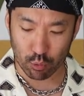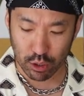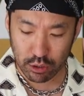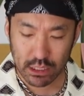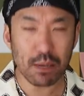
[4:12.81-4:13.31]

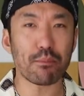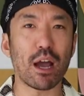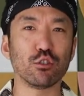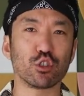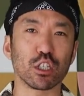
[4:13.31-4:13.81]
We're using
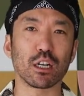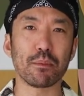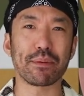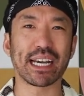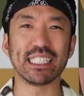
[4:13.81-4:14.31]
brown sugar
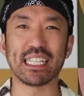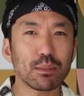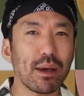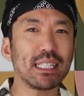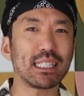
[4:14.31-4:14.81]
because
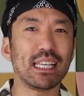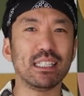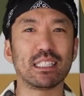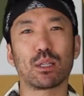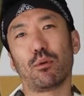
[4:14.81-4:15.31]
allspice
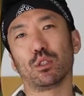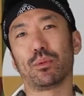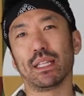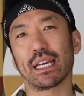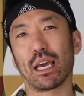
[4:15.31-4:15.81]
is supposed to
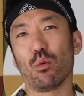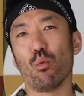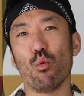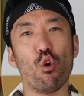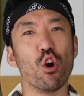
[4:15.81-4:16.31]
be like a
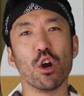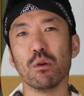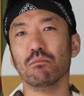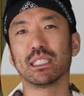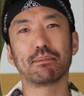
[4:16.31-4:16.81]

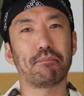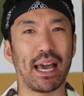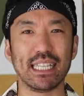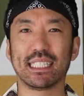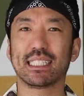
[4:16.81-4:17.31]
warm
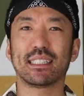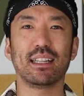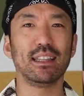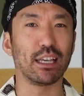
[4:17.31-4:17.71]
spice